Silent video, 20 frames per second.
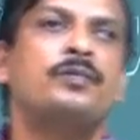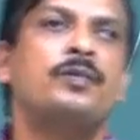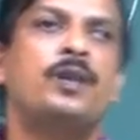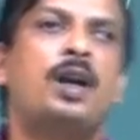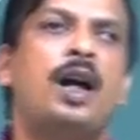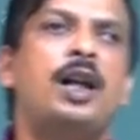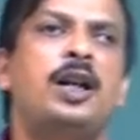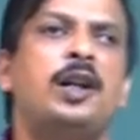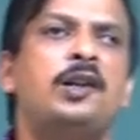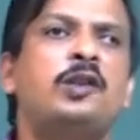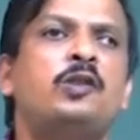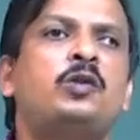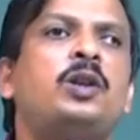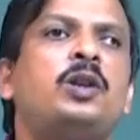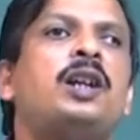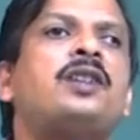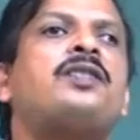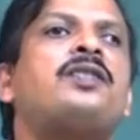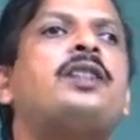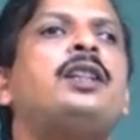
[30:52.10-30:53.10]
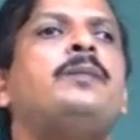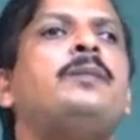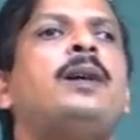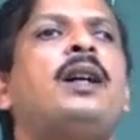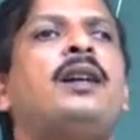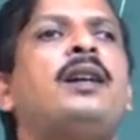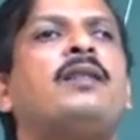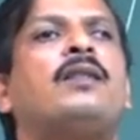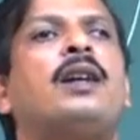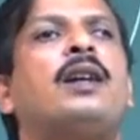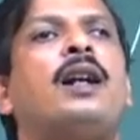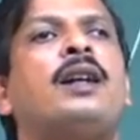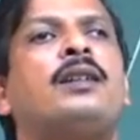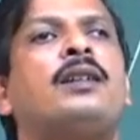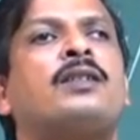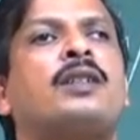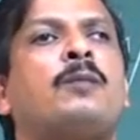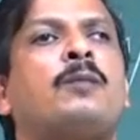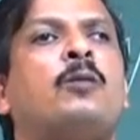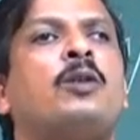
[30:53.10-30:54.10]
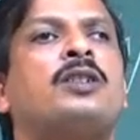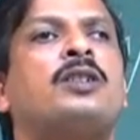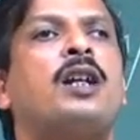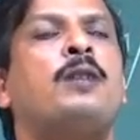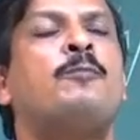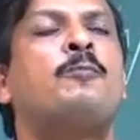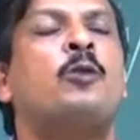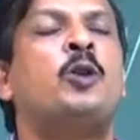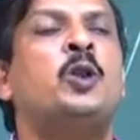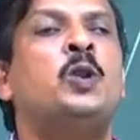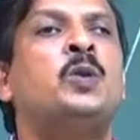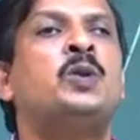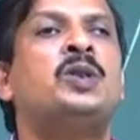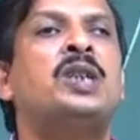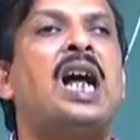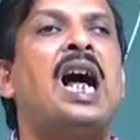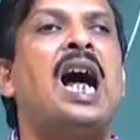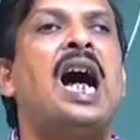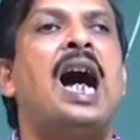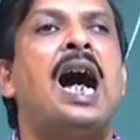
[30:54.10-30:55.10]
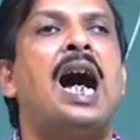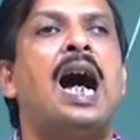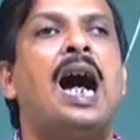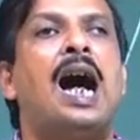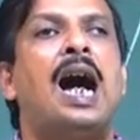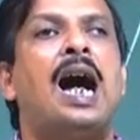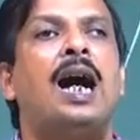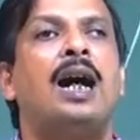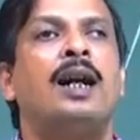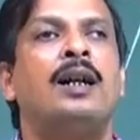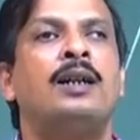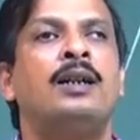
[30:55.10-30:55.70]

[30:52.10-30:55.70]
I want to estimate that, suppose I produce I